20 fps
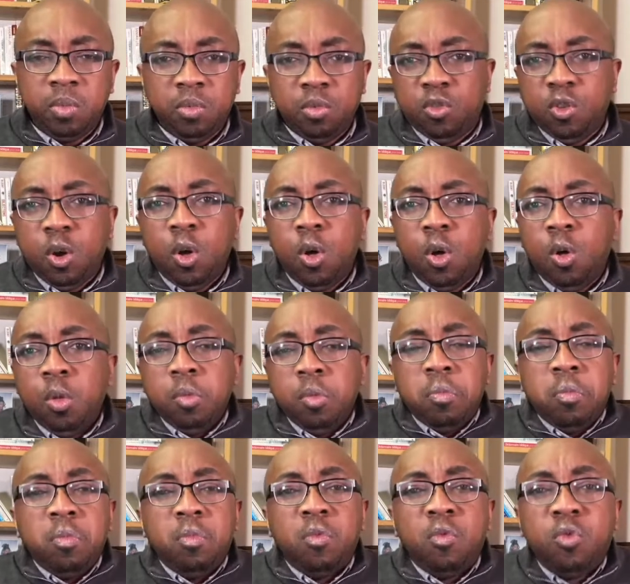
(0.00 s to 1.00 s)
So
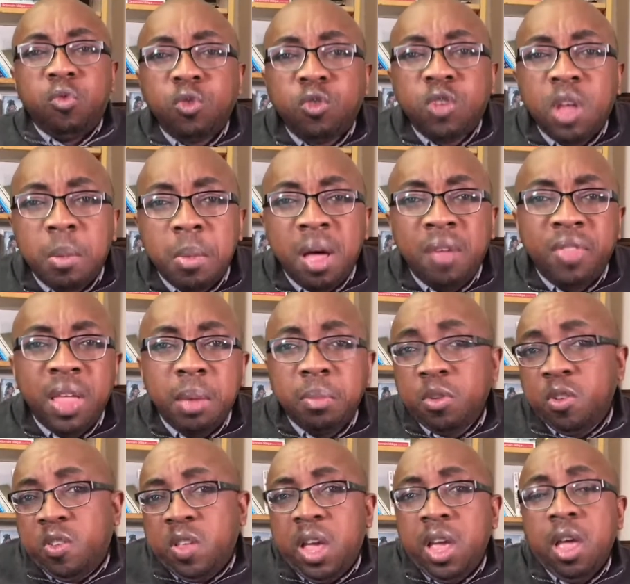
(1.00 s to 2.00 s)
some of
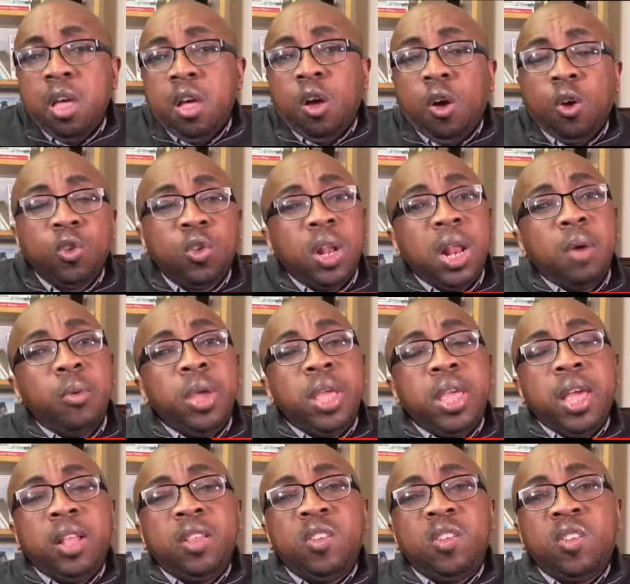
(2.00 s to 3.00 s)
them say also that we
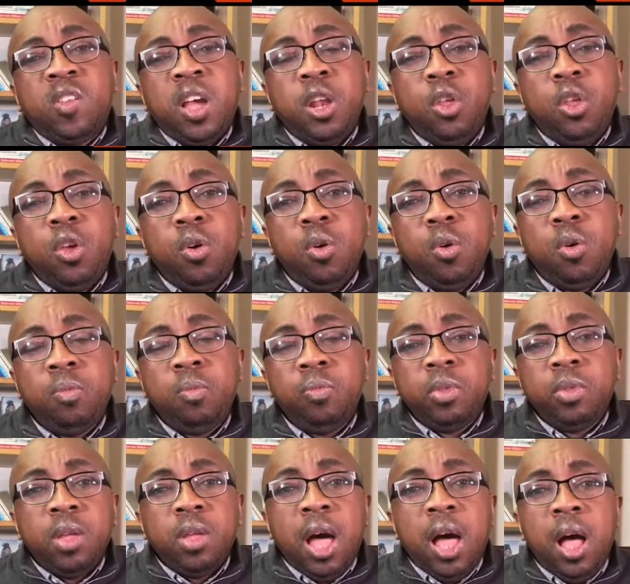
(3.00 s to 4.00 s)
can send you
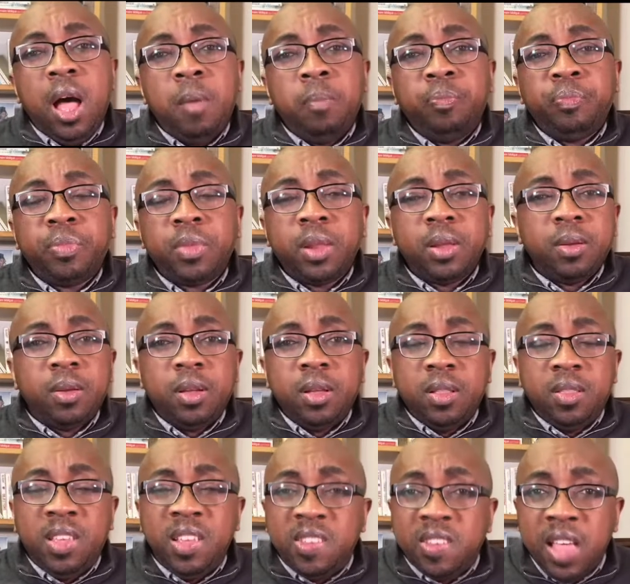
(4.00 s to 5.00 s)

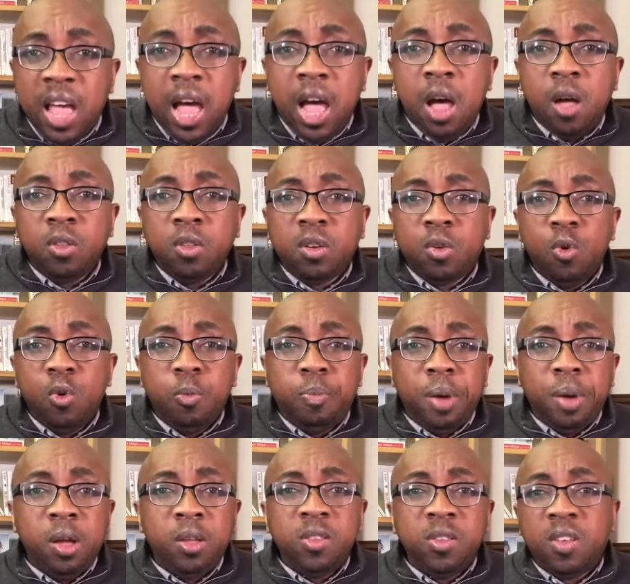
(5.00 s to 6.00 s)
discount
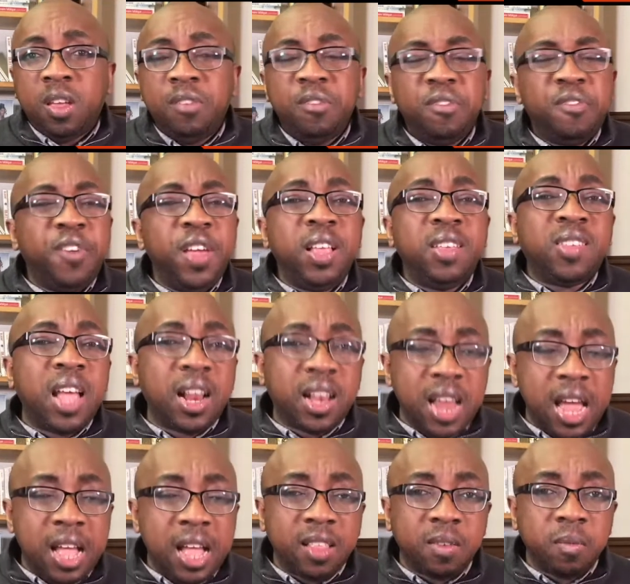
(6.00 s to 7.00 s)
coupons and things like
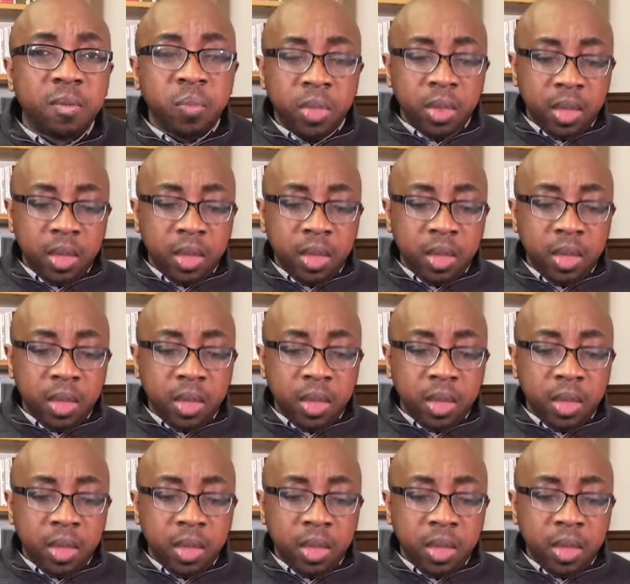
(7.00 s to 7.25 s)
that.